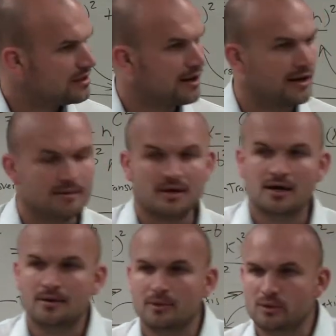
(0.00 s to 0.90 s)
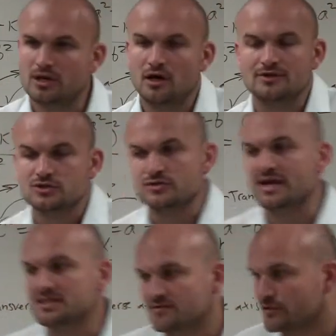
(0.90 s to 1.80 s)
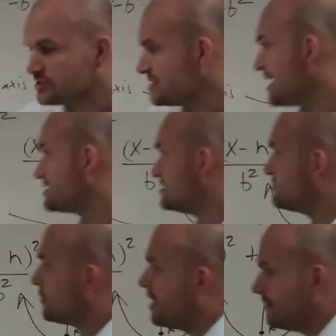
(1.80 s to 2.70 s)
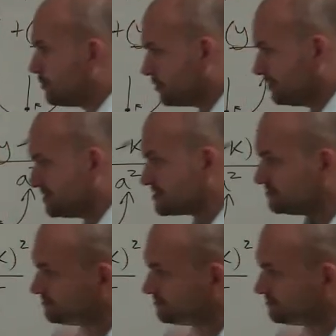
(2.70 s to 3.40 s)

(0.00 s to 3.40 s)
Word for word: All right, but we call it the transverse axis for hyperbolas.